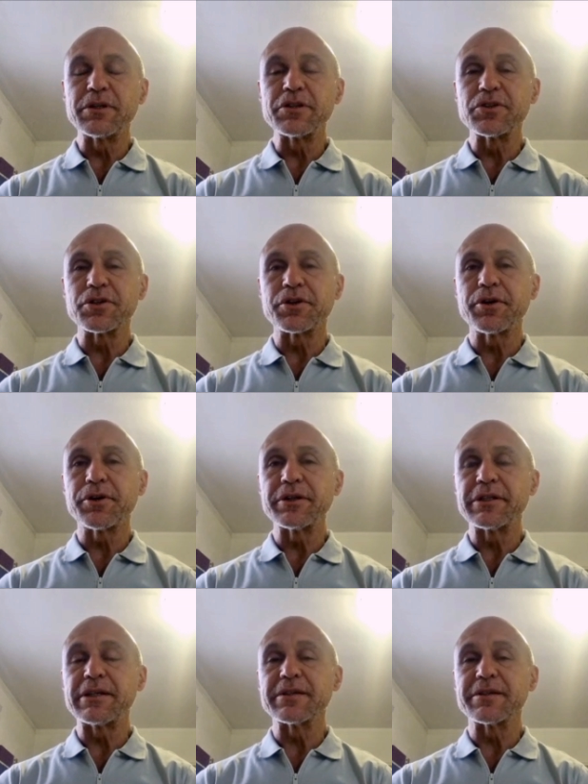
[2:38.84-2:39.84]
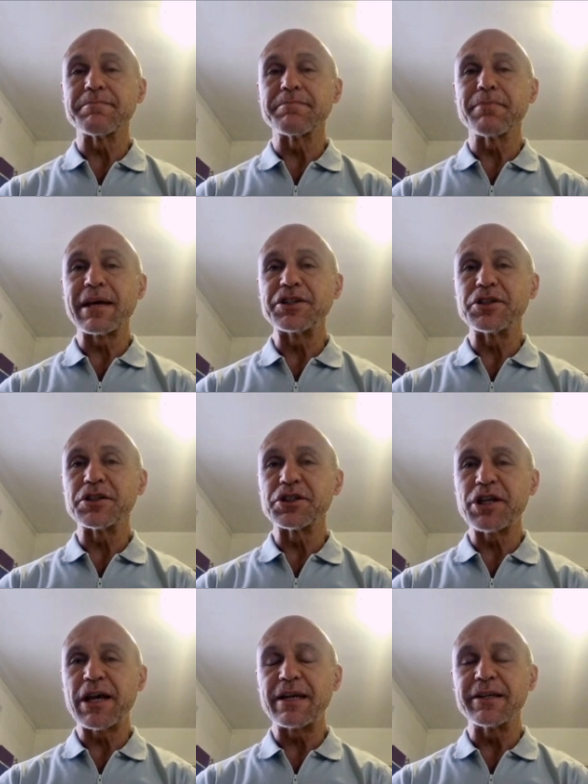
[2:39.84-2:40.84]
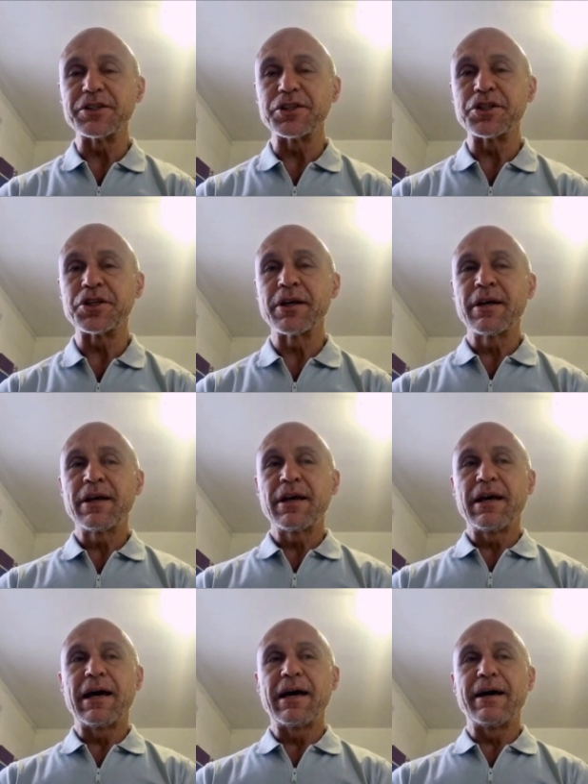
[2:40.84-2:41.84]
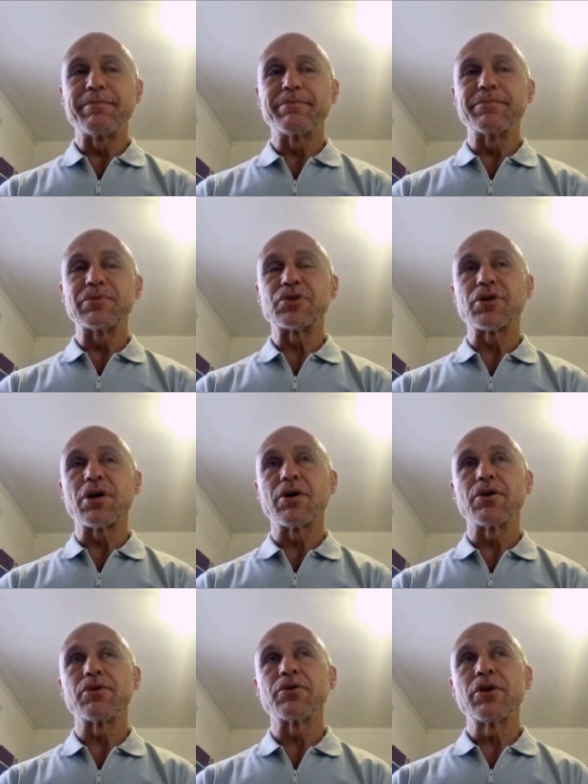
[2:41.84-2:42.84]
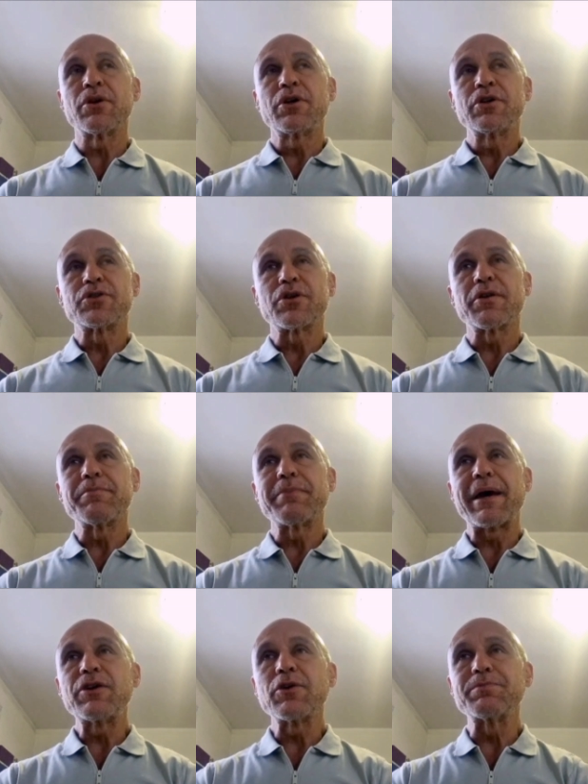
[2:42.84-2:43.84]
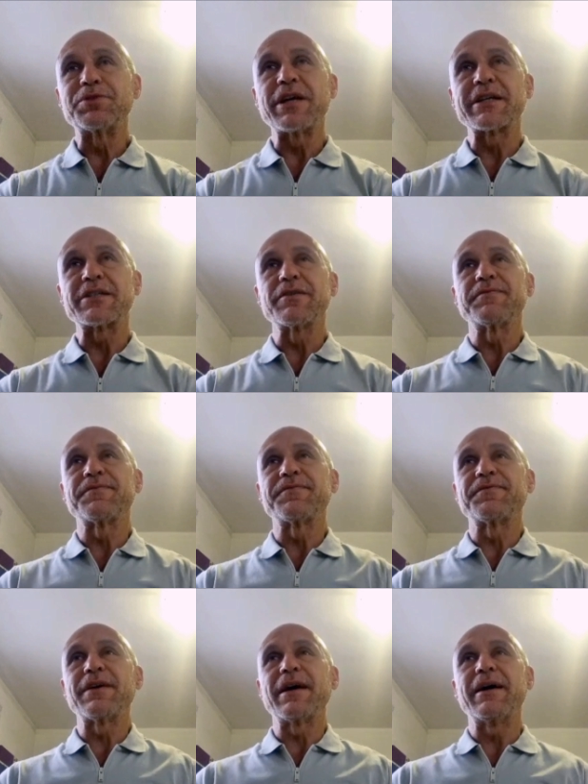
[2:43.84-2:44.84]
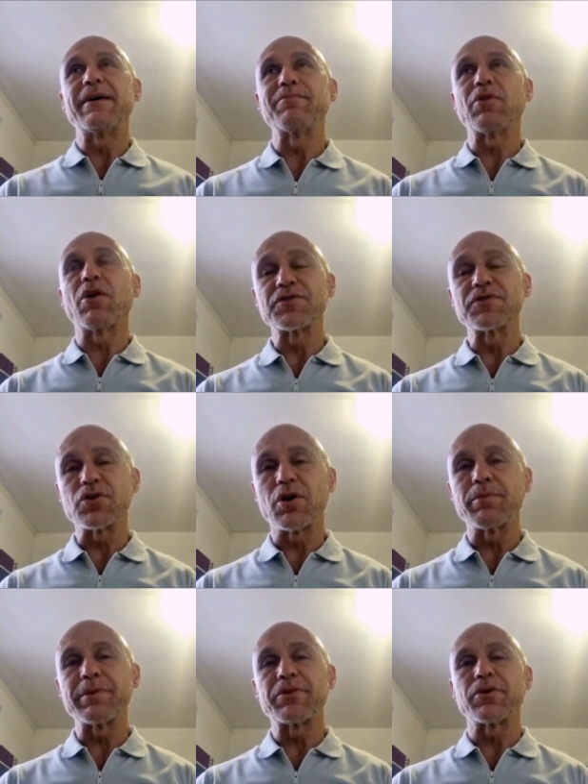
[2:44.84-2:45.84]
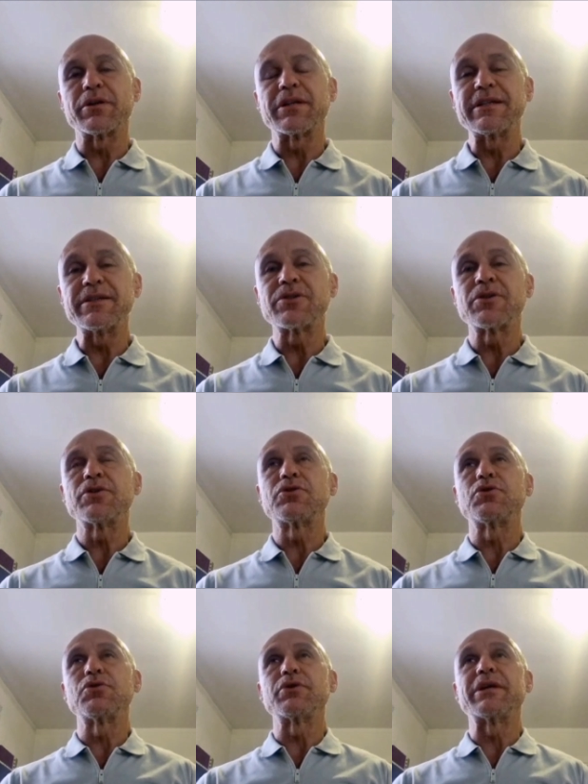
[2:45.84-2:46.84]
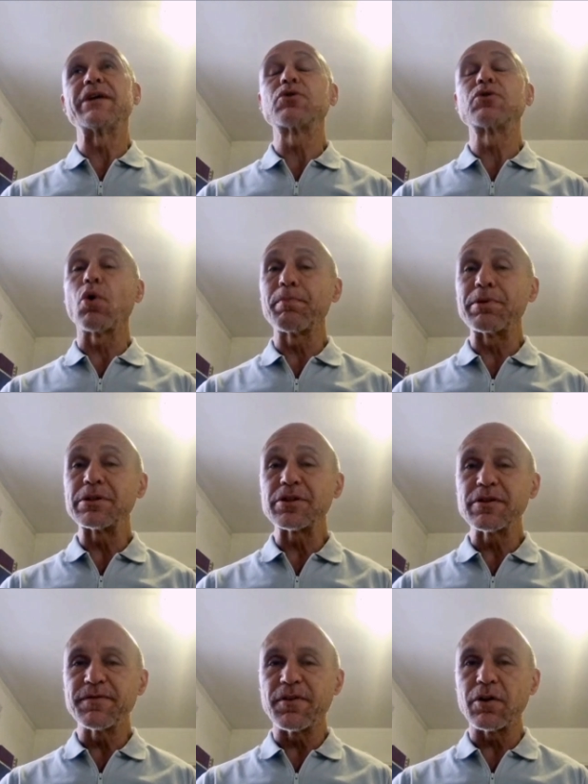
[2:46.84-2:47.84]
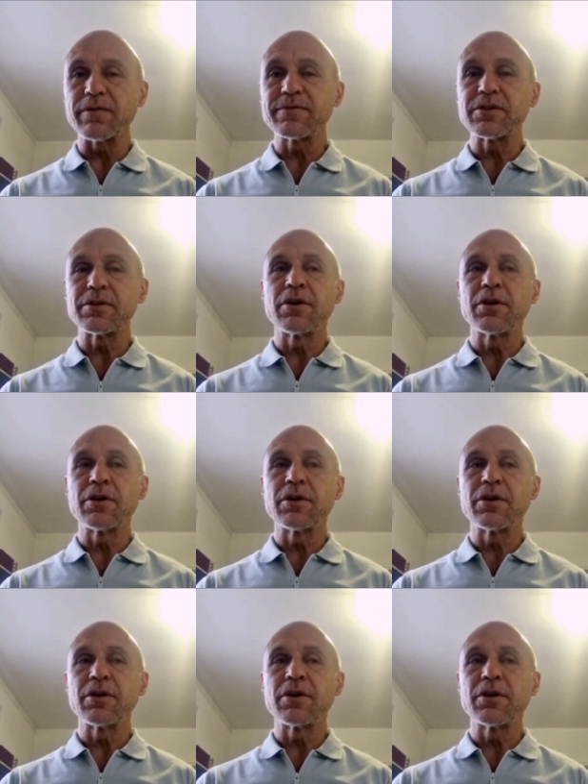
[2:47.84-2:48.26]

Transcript: insecurity is a major challenge. Um, so, so the main objective um, of Sarmiethon is to get corporates involved,